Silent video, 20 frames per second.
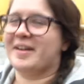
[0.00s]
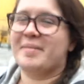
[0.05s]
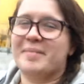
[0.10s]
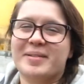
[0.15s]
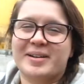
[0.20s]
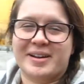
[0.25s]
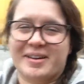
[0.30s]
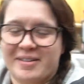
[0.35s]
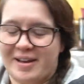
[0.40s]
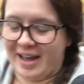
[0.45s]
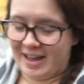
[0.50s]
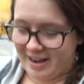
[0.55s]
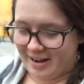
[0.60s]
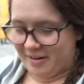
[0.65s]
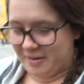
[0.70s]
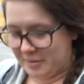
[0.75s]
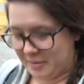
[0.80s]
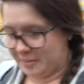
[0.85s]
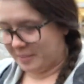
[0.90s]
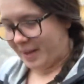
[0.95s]
I'm gonna go head
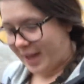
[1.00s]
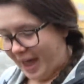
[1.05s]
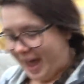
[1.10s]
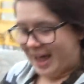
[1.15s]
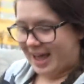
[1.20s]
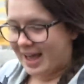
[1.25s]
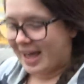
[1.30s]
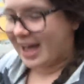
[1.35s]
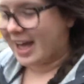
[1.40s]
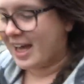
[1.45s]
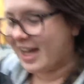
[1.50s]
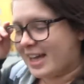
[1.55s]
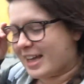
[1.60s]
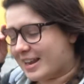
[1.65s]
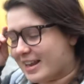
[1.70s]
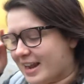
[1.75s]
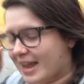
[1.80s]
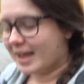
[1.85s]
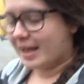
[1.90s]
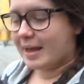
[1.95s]
home
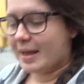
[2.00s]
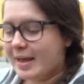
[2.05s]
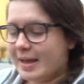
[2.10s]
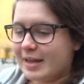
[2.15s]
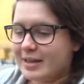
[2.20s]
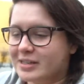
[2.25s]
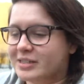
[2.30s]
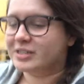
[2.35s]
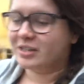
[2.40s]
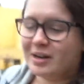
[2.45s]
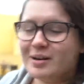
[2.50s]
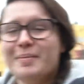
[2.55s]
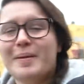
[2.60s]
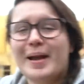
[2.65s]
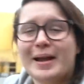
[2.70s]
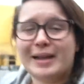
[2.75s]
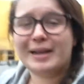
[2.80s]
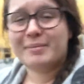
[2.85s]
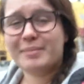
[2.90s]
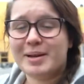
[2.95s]
and start
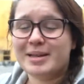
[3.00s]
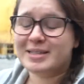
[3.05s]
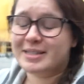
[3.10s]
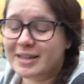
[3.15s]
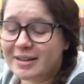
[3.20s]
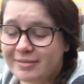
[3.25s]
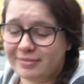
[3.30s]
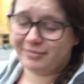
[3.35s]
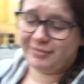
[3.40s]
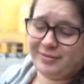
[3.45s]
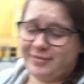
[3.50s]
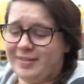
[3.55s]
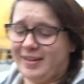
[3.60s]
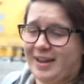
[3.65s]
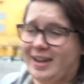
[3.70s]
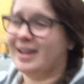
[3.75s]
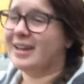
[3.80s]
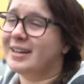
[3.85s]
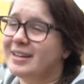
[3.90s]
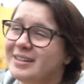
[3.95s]
packing my stuff
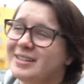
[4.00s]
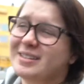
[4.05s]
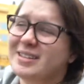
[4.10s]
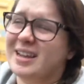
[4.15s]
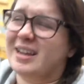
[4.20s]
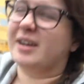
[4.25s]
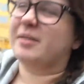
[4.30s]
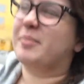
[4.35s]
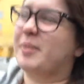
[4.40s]
and take a